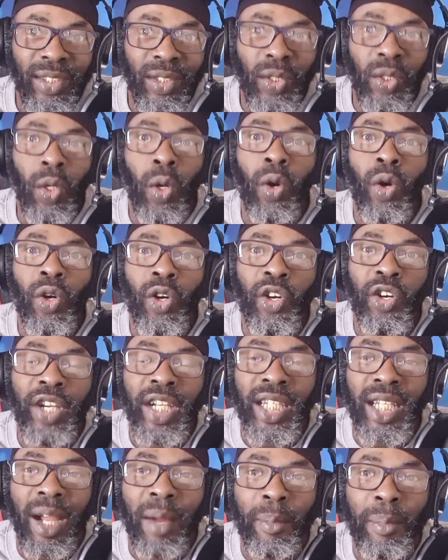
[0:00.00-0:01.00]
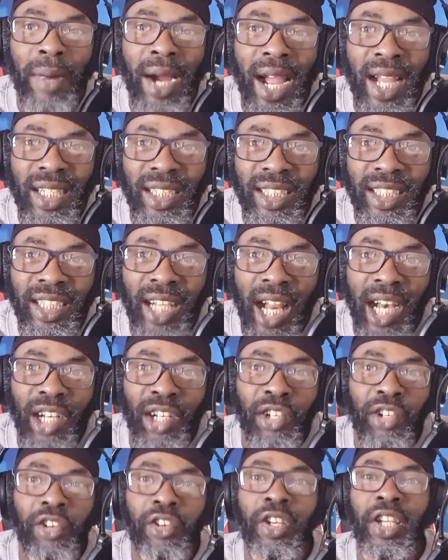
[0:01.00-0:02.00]
No greater man shall
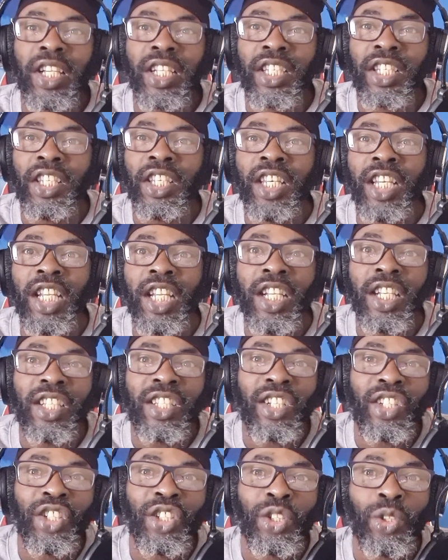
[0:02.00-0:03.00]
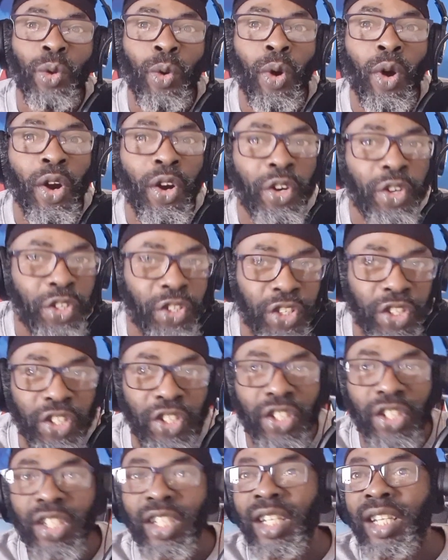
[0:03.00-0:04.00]
grace these
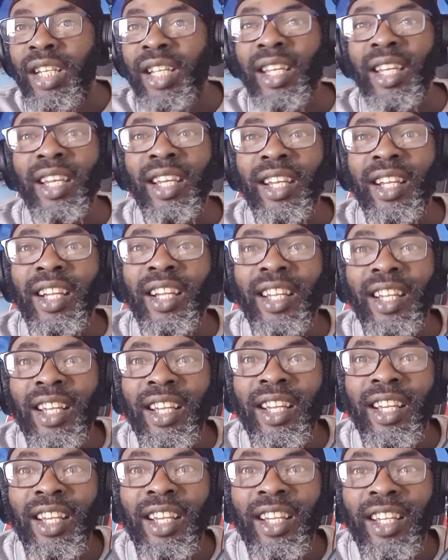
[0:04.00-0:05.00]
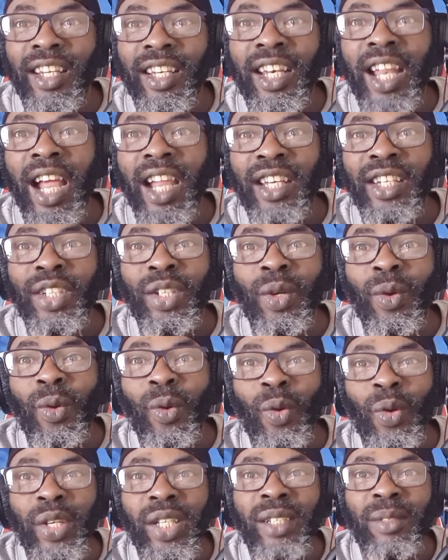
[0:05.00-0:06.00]
shores than
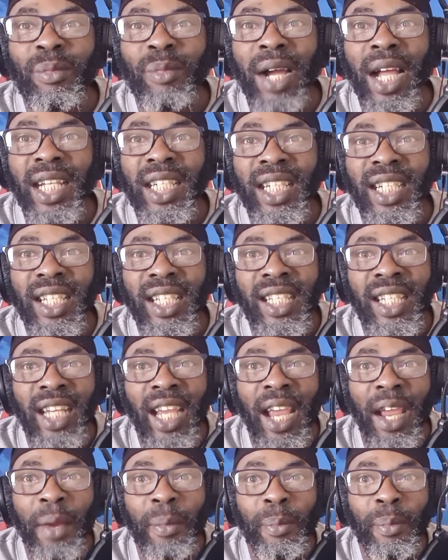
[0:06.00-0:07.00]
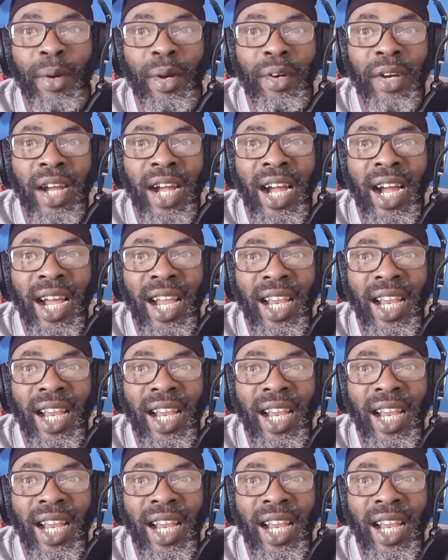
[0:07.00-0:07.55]
you, His Majesty Emperor